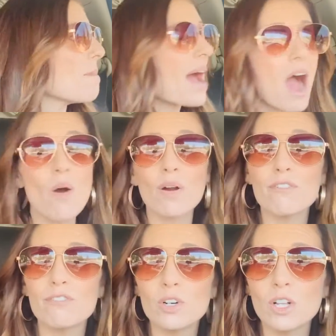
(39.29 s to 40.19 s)

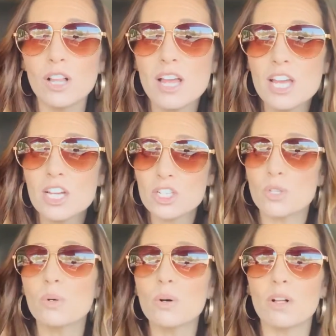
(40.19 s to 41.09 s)
powerful
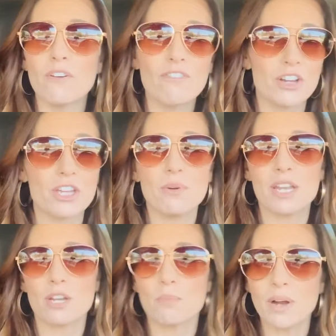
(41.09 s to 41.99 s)
tool for you
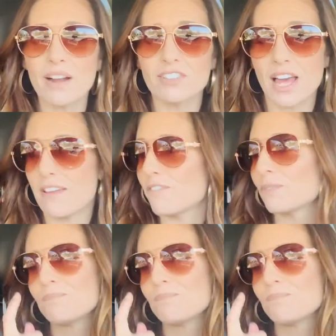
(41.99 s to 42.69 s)
in your prayer life.